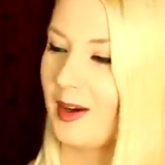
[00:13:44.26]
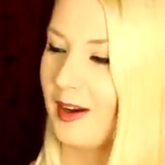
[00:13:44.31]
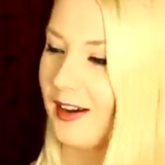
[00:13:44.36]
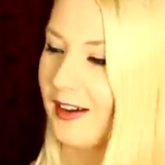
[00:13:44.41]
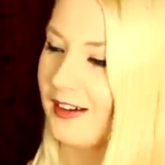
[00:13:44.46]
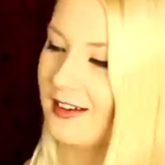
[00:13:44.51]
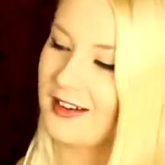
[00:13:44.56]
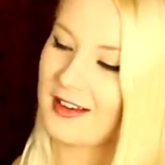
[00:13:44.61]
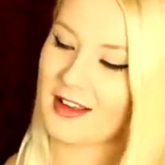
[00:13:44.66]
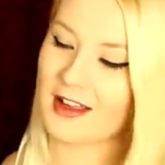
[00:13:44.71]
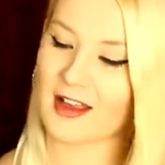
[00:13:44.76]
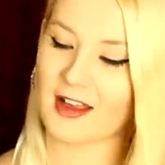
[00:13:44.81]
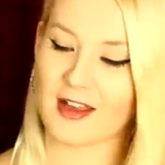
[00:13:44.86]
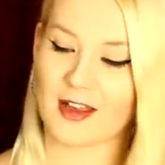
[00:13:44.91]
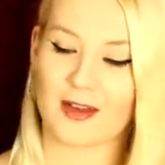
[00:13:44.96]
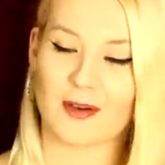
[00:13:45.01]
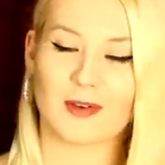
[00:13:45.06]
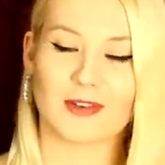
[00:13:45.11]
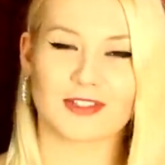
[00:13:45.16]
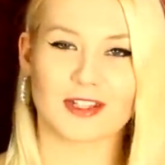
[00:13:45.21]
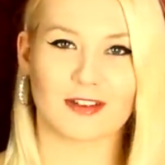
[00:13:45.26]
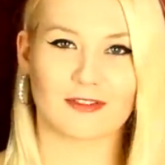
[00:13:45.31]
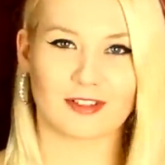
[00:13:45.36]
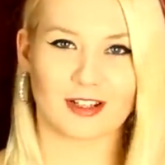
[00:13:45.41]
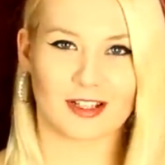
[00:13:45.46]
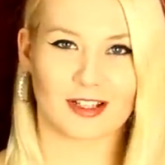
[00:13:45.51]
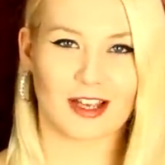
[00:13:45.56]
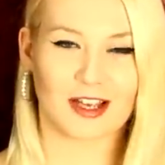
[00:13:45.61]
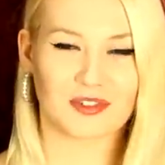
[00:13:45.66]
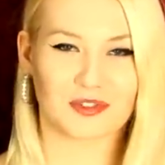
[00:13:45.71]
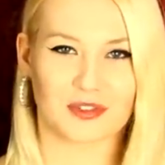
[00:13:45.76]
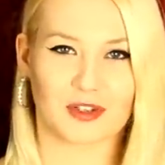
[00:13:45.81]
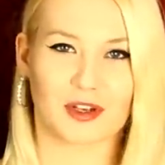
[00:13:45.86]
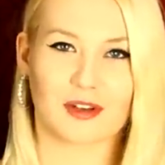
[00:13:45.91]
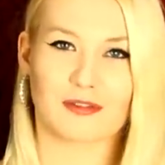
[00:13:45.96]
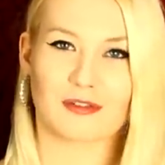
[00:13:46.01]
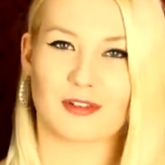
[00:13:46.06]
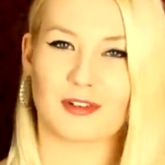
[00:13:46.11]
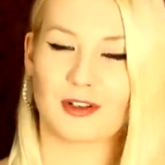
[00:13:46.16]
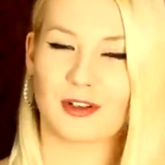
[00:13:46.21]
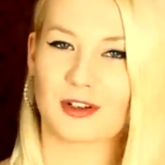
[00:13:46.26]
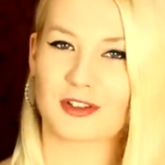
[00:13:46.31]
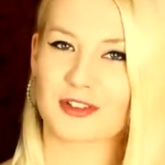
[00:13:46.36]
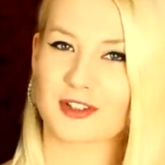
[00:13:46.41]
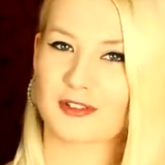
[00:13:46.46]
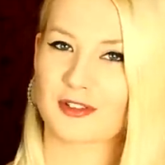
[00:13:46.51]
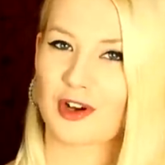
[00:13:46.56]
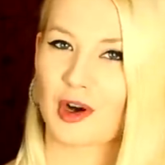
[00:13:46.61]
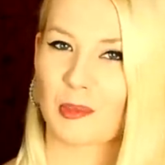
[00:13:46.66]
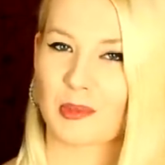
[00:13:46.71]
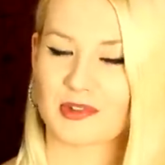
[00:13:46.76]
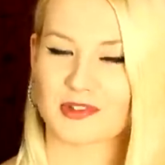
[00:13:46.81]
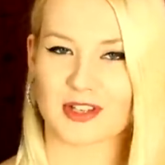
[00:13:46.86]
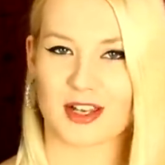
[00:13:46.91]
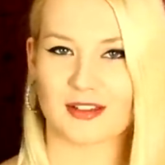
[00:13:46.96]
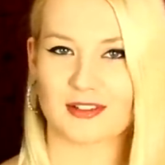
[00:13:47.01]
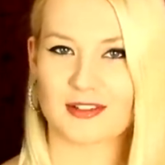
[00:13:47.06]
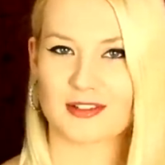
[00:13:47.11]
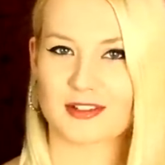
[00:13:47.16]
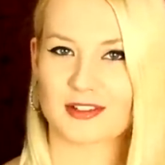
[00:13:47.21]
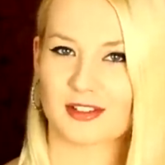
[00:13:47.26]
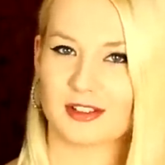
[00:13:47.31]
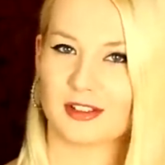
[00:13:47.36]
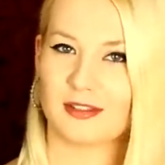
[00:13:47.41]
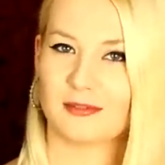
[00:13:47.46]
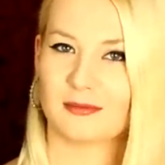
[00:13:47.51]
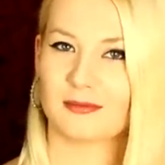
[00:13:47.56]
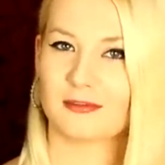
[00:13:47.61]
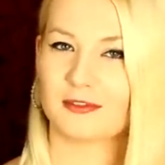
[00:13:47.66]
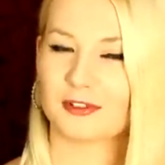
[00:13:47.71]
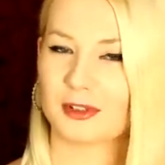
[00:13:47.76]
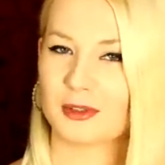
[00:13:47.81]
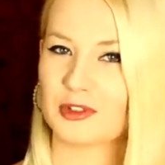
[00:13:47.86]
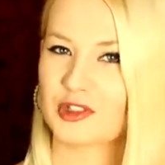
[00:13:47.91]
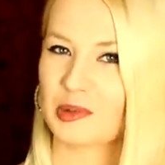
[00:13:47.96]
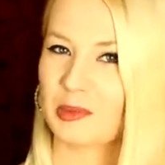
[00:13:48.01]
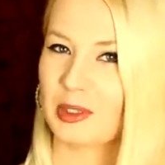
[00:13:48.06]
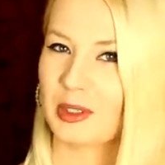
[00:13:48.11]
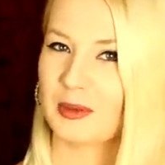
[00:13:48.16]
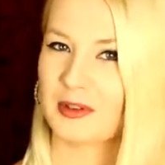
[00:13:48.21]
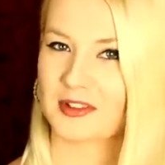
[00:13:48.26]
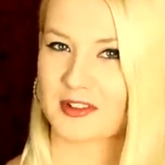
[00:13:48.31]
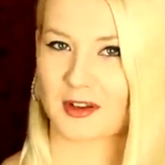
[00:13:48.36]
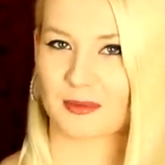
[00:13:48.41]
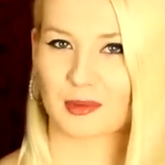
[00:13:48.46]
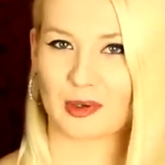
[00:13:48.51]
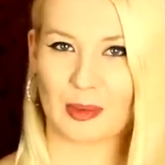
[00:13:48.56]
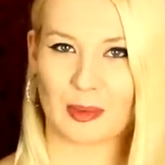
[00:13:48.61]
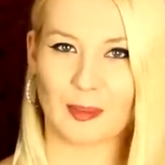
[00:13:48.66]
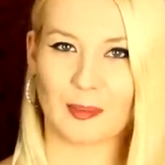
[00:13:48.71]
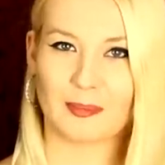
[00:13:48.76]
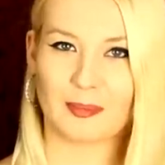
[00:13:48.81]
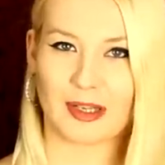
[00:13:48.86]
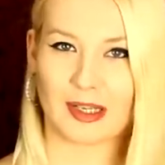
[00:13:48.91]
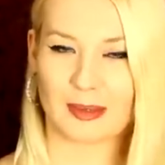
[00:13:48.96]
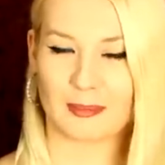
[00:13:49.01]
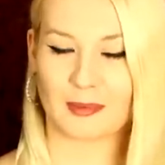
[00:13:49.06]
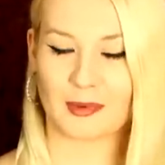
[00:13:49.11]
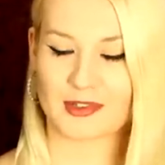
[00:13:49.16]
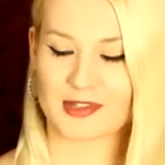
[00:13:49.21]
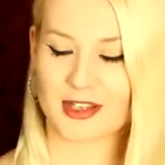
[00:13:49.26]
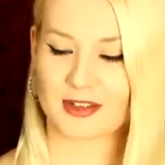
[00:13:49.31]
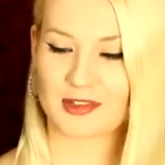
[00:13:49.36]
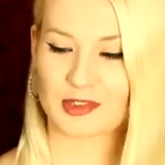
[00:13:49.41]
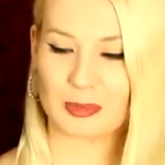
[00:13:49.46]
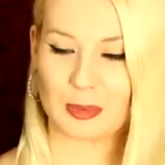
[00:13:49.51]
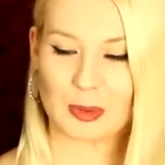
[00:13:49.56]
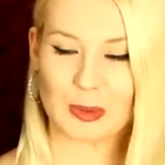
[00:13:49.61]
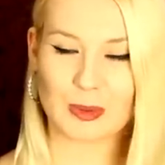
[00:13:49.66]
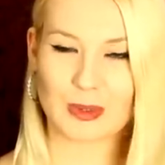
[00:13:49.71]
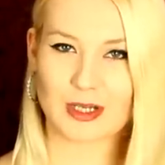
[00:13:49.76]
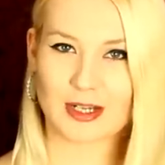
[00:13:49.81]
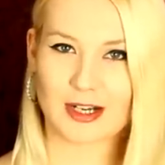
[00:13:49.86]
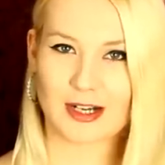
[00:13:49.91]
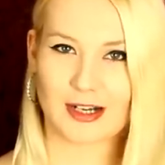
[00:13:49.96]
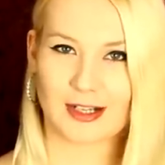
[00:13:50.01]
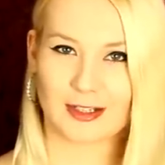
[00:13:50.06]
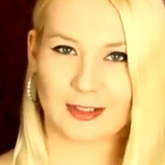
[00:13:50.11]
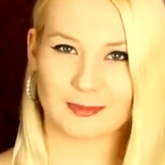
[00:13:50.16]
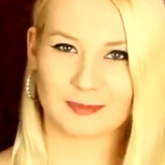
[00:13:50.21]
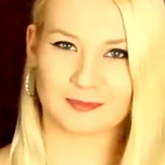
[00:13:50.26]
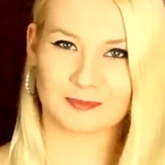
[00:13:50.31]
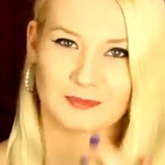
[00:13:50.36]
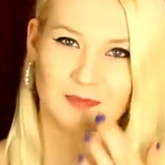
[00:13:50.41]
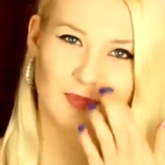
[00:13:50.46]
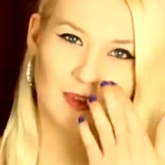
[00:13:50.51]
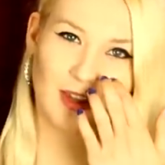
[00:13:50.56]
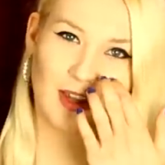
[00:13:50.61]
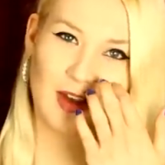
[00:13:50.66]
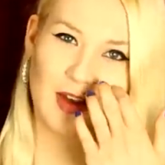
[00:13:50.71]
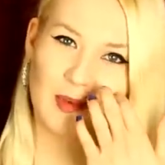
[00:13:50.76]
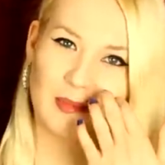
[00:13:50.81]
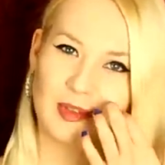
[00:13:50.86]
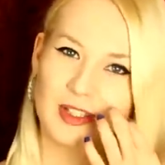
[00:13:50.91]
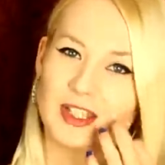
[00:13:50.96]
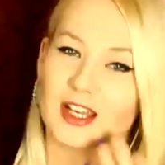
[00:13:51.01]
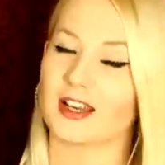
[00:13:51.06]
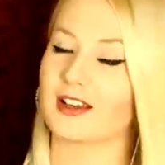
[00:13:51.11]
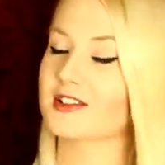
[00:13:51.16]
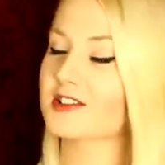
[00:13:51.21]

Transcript: but it was definitely a case of going for looks over common sense, and in future builds, I will be more sensible. Um, but yeah,